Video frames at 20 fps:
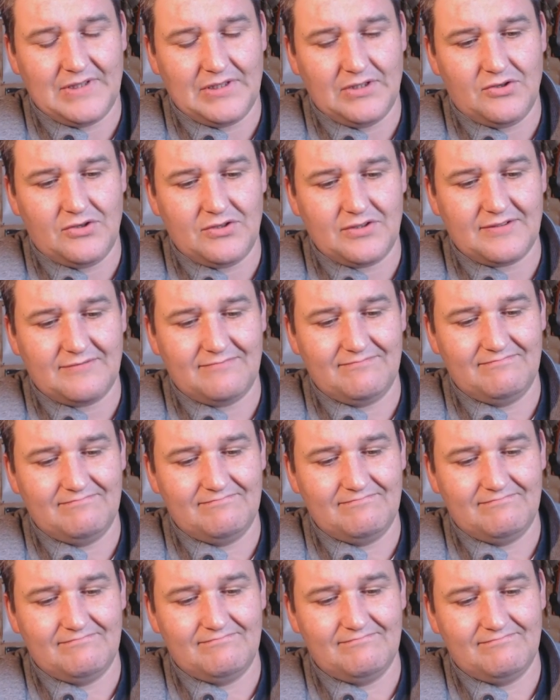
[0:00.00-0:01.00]
Lock,
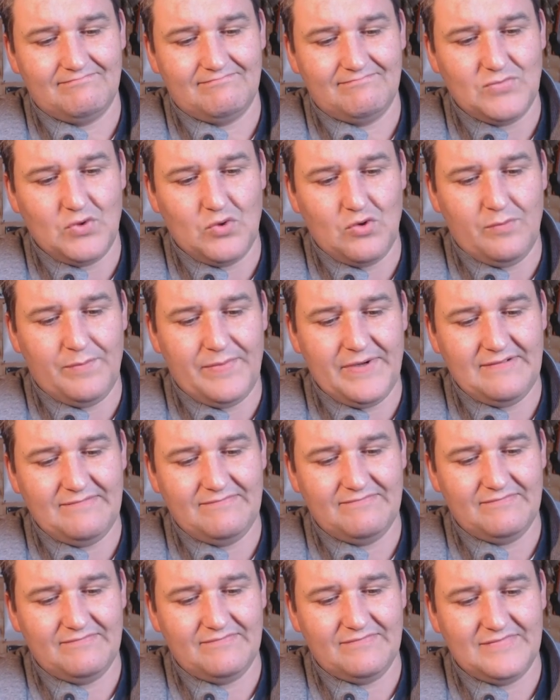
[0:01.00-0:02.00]

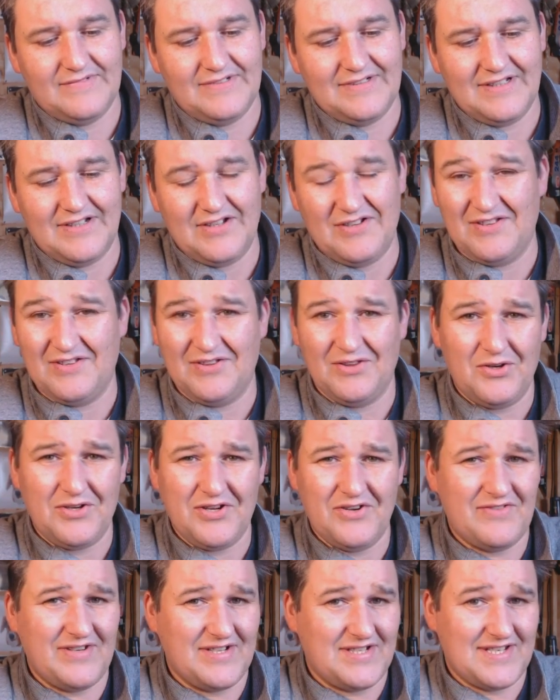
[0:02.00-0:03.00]
open.
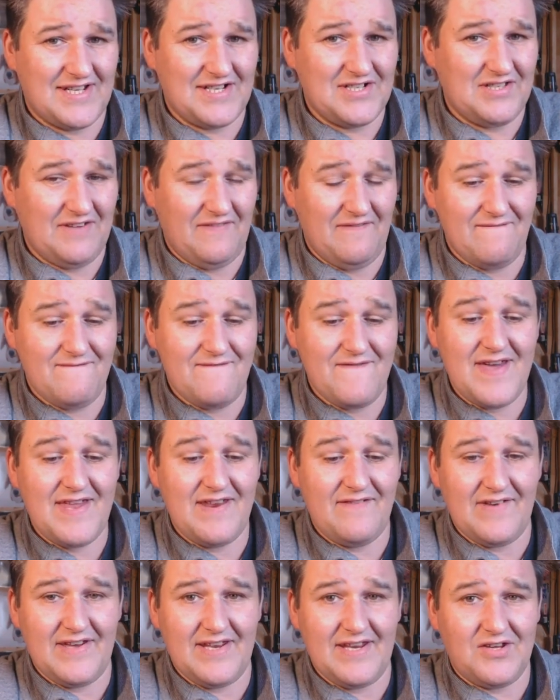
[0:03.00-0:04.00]
Locking ring is actually
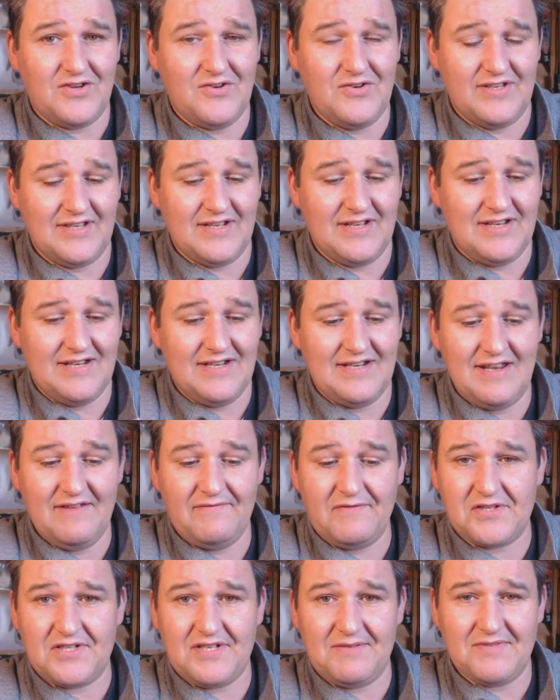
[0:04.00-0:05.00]
very, very good.
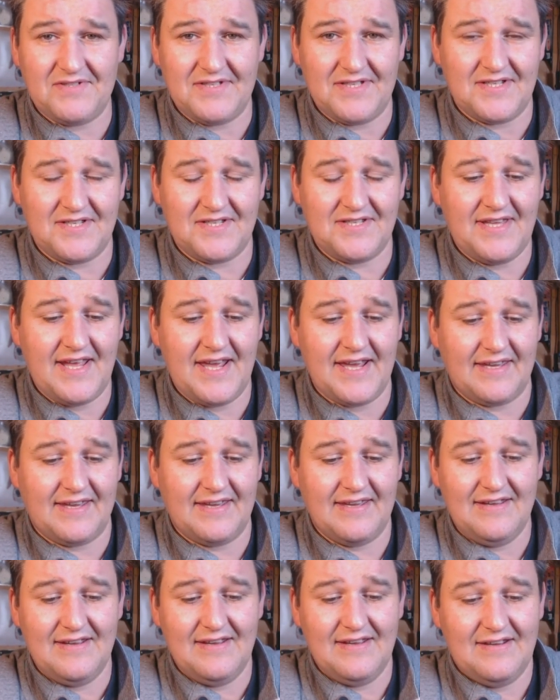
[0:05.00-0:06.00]
Never seems to
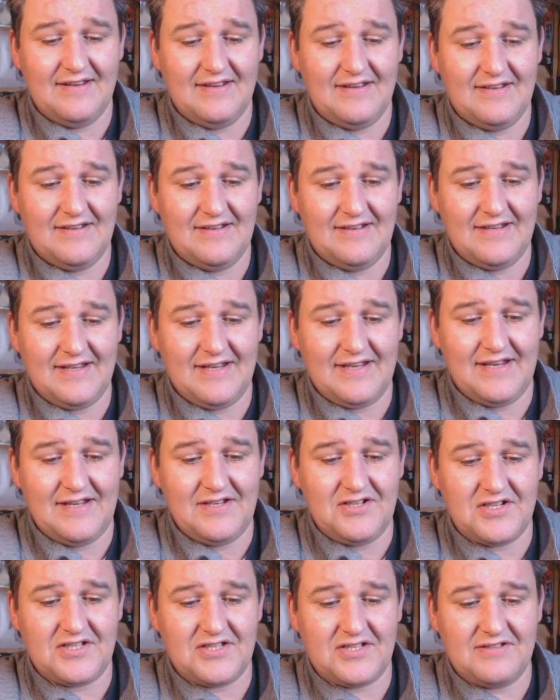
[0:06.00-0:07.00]
stick, and
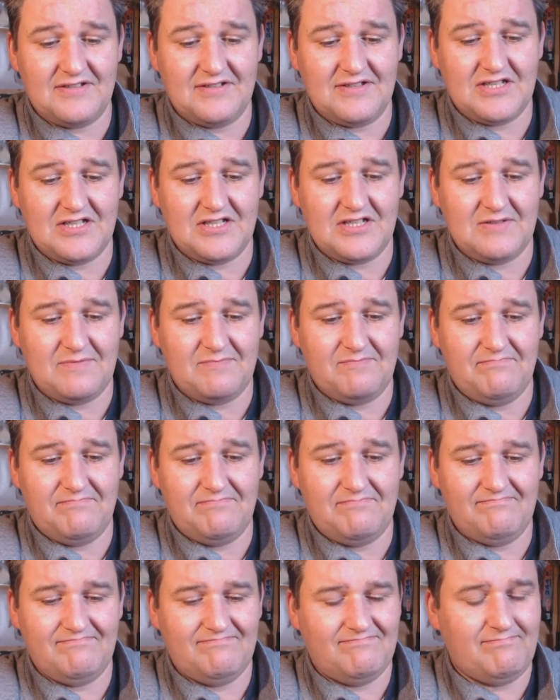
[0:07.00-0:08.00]
it just
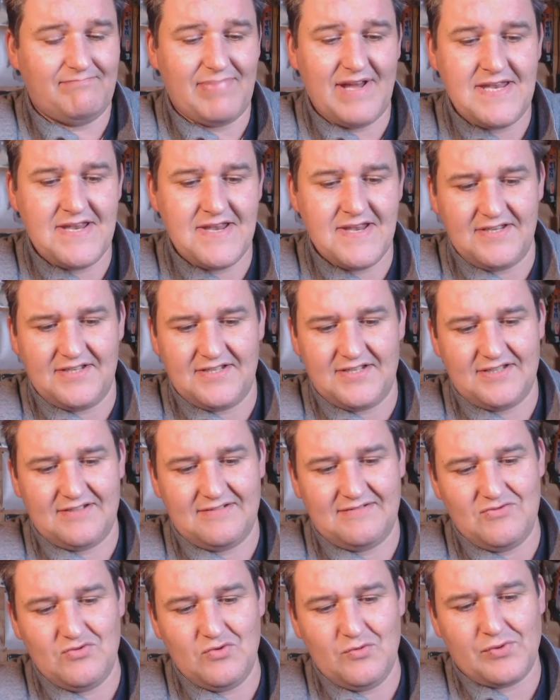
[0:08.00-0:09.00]
spins,
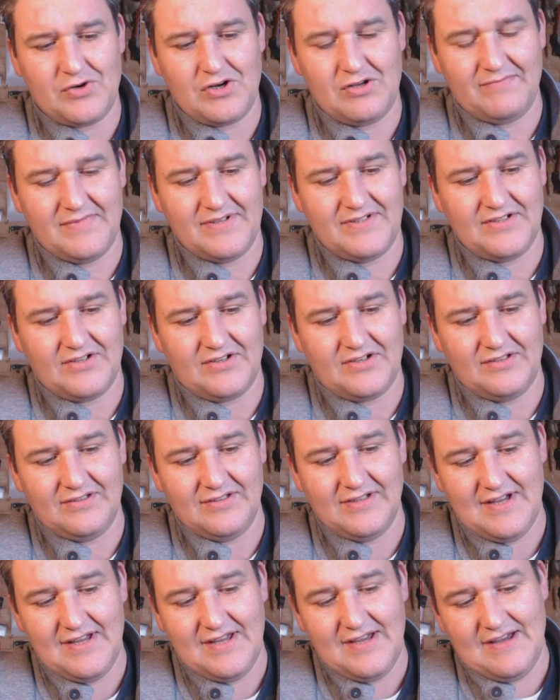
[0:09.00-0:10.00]
no problem at
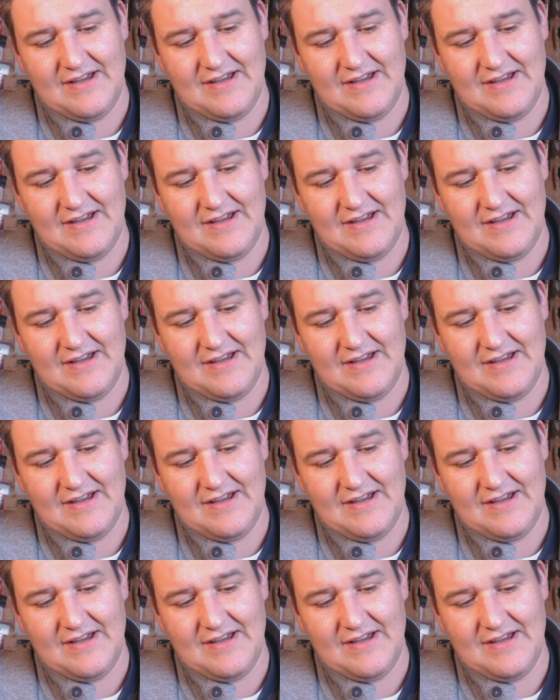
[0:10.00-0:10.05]
all.